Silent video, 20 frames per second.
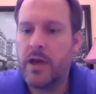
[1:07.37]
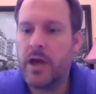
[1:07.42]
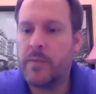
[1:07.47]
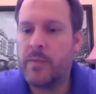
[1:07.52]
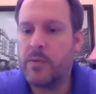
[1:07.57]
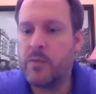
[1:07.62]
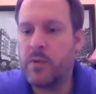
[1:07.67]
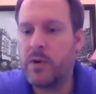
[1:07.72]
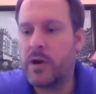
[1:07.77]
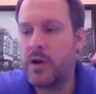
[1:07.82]
I
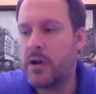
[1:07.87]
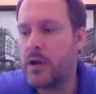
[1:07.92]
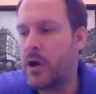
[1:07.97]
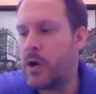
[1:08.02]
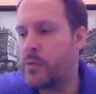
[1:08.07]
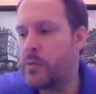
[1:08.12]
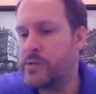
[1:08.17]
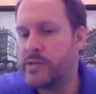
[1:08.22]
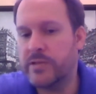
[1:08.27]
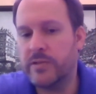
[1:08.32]
mean, we're going to
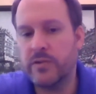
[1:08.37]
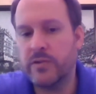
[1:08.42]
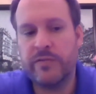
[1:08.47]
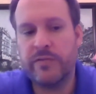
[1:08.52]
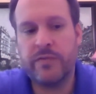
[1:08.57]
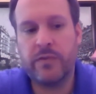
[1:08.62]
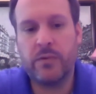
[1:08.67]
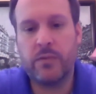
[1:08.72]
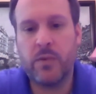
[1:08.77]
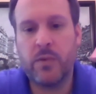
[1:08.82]
always look
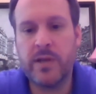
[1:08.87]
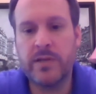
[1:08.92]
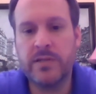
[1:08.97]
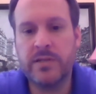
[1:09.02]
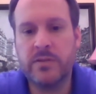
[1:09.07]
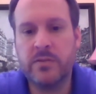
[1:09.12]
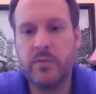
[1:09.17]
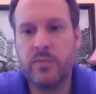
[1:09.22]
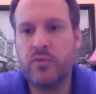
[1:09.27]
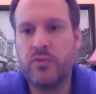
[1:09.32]
for ways
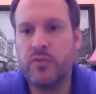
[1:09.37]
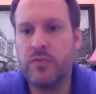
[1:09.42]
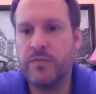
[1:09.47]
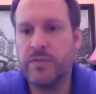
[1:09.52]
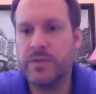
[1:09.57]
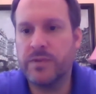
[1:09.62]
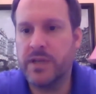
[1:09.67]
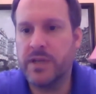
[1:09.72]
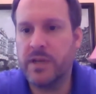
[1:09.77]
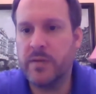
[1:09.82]
to improve
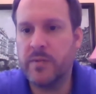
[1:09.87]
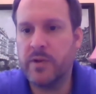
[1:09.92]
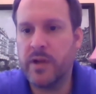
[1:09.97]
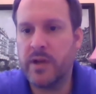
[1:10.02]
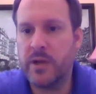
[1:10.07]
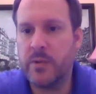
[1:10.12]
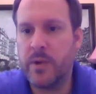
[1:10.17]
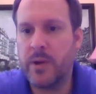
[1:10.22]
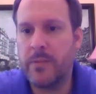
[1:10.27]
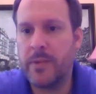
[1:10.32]
the team in
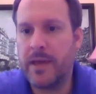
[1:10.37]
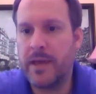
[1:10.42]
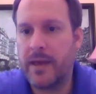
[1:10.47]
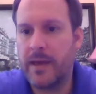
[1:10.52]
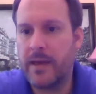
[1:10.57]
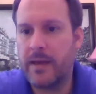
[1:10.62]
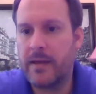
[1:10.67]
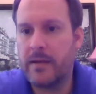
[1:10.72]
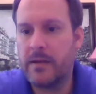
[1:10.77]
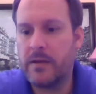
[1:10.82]
any way we
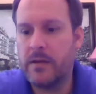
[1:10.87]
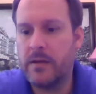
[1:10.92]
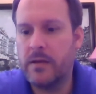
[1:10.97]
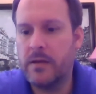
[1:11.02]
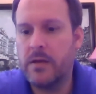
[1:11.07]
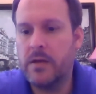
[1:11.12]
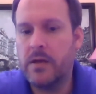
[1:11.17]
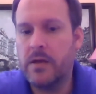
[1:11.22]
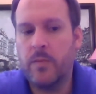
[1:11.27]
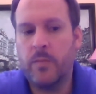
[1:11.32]
can,
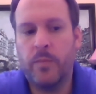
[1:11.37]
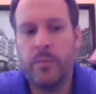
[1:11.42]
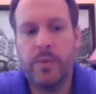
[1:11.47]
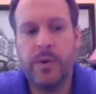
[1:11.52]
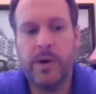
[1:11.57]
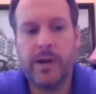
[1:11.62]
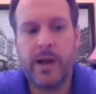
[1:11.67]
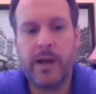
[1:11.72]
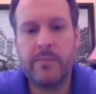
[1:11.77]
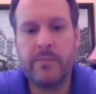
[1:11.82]

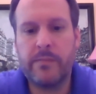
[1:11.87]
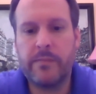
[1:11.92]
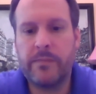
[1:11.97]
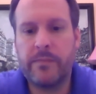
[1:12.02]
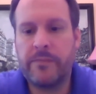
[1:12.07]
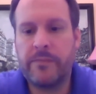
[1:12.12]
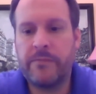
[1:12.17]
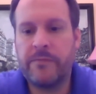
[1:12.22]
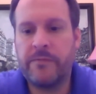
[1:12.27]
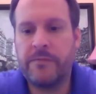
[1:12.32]
but
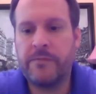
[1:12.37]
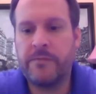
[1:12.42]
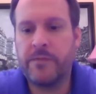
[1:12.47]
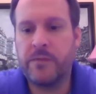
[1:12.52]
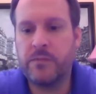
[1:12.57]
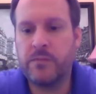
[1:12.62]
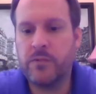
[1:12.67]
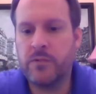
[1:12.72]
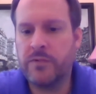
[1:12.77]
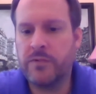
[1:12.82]

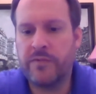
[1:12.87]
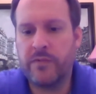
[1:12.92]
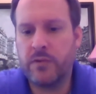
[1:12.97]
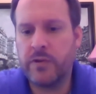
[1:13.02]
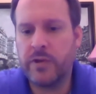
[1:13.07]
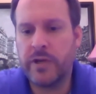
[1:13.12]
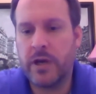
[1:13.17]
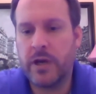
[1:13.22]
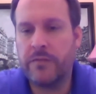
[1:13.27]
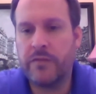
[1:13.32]
we're
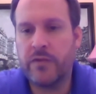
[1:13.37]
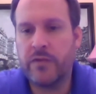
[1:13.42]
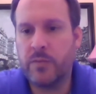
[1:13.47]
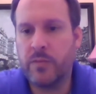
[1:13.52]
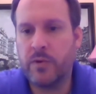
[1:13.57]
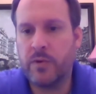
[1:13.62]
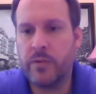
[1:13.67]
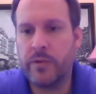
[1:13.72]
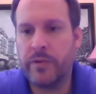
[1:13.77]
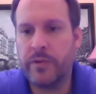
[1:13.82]
fully
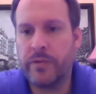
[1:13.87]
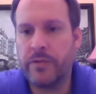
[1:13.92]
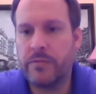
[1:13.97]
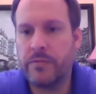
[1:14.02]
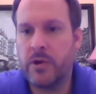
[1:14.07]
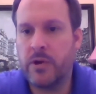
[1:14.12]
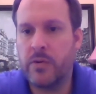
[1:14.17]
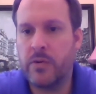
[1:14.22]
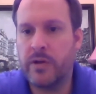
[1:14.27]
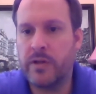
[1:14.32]
comfortable with
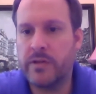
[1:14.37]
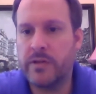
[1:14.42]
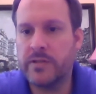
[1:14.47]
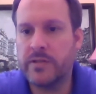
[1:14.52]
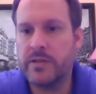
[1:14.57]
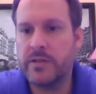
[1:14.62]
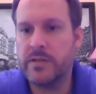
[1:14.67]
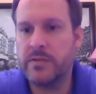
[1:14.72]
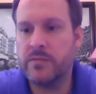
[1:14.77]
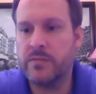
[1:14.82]
going into the
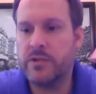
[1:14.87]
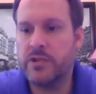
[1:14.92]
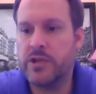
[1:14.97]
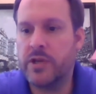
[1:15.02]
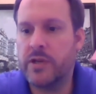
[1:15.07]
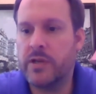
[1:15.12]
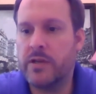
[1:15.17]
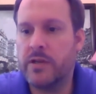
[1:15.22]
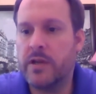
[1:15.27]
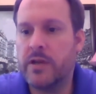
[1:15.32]
season with
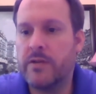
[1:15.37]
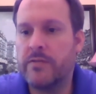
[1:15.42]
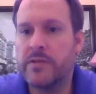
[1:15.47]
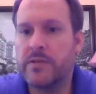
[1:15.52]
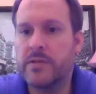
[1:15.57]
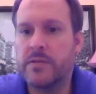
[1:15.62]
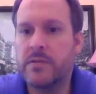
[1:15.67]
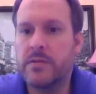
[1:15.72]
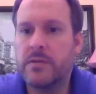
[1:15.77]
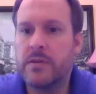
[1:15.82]
JD
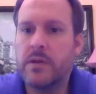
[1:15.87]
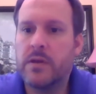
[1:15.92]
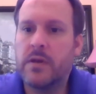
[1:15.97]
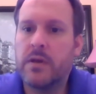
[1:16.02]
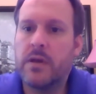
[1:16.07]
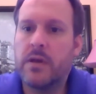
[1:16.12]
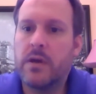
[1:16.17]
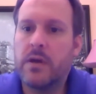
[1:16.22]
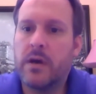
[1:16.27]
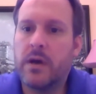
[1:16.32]
Davis
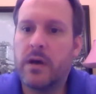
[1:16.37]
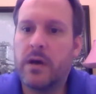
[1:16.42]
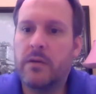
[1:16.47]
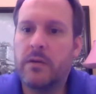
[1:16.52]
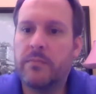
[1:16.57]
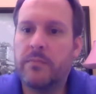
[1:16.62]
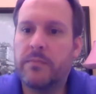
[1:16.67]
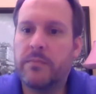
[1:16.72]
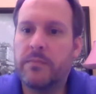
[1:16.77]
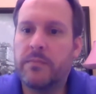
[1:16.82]

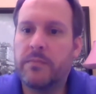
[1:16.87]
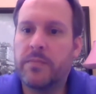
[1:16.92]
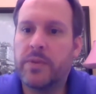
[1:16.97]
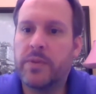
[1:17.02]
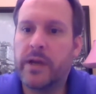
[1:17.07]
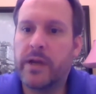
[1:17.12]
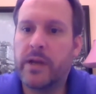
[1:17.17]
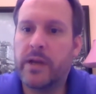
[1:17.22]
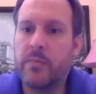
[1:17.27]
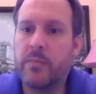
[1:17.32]

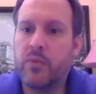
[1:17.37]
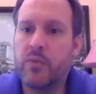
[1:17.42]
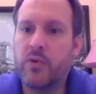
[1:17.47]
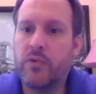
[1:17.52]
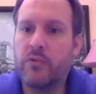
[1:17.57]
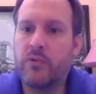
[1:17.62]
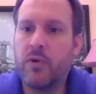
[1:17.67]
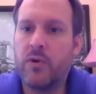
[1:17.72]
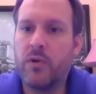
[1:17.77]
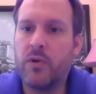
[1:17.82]
playing an
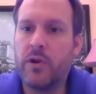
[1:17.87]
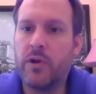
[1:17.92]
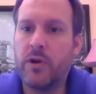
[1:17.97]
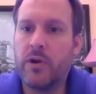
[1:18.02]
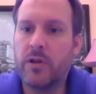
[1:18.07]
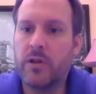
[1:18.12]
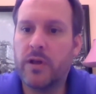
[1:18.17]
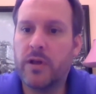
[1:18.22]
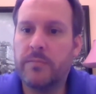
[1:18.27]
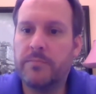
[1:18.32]
important role on
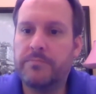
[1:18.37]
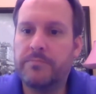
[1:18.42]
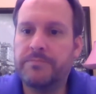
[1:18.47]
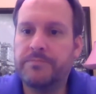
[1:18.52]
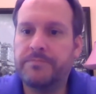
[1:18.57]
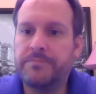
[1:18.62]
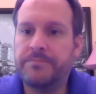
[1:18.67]
our club.